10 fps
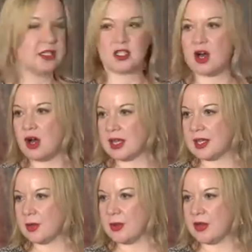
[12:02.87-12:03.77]

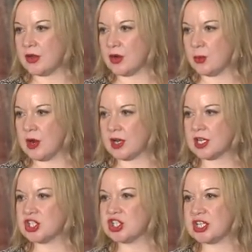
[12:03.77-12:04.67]
Talking about your work,
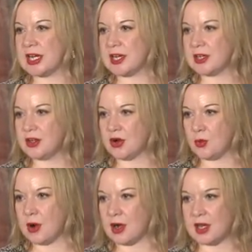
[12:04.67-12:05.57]
sharing your
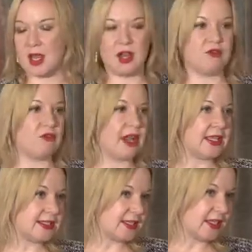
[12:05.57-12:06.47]
work,
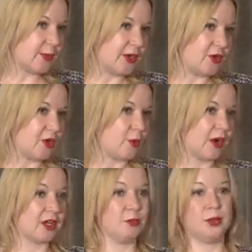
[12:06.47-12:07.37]
writing about your
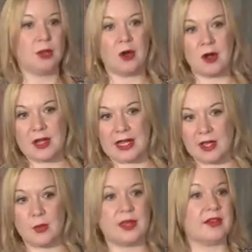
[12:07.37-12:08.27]
work,
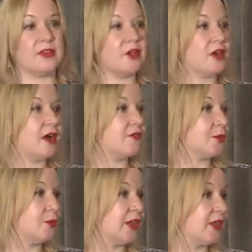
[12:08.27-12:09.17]
blogging, whatever you're
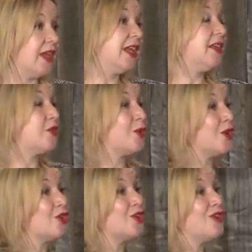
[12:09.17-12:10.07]
comfortable with, even what
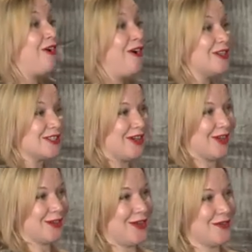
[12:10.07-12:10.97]
you're not
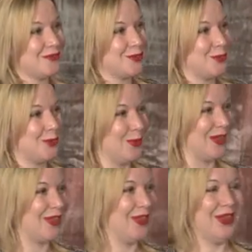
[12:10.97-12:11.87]
uncomfortable
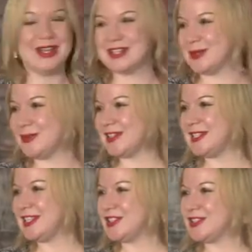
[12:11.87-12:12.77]
with. Some of these
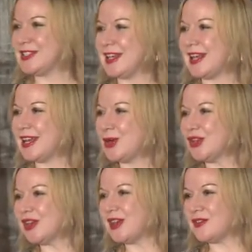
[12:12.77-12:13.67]
teachers said, I
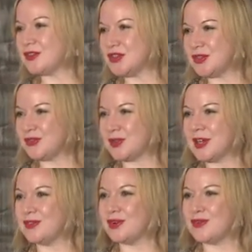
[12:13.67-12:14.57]
could never have stood in
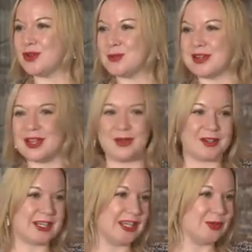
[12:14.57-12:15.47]
front of a room, and now
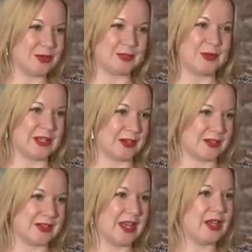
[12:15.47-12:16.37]
they're keynote
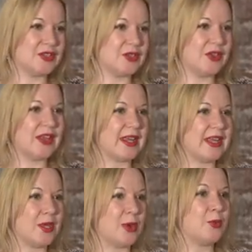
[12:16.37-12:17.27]
speakers. So
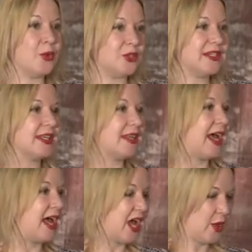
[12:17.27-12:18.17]
thinking about putting
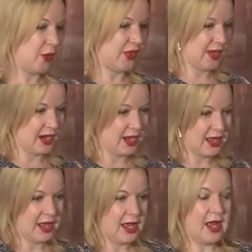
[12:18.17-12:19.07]
that out there.
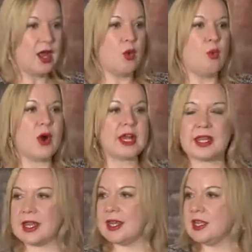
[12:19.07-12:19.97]

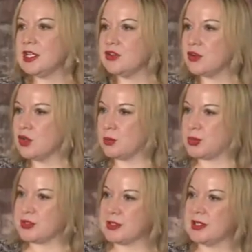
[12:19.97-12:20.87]
Working in
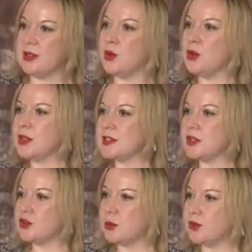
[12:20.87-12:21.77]
groups. Who is the
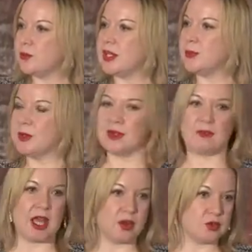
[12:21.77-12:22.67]
group of people
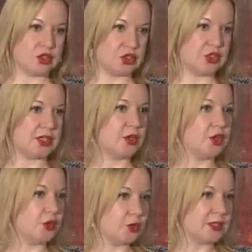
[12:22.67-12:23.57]
around you that
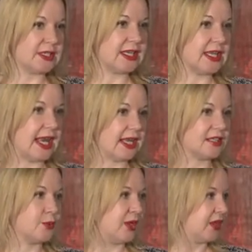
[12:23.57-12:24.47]
you're going to
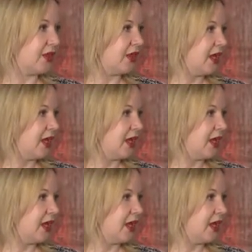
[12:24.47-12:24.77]
connect with?